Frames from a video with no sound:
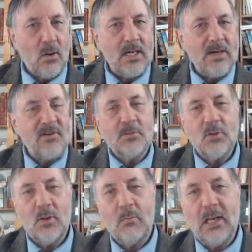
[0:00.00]
a difference
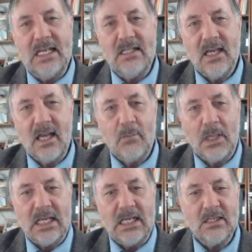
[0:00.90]
between pleasing and
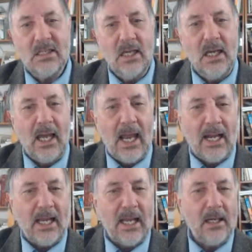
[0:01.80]
pleased.
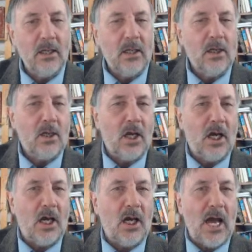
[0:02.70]
And again,
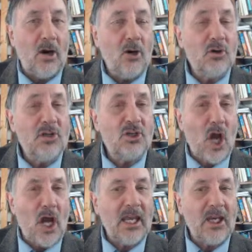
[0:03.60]
I heard the
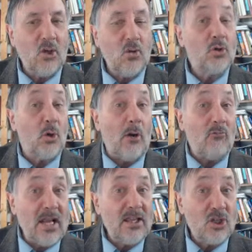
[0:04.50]
shocking news, or I
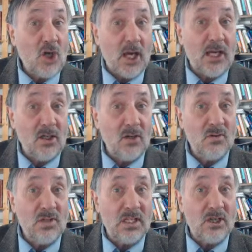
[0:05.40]
read the shocking
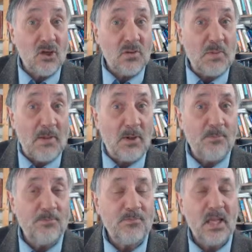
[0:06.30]
news in the
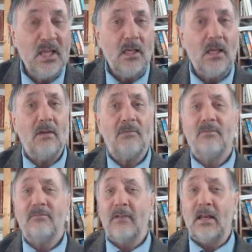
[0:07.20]
newspaper. If
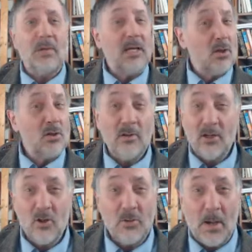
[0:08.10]
anybody knows what
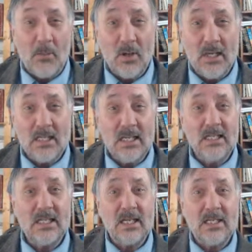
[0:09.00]
a newspaper is
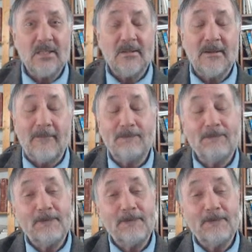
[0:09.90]
these days, okay,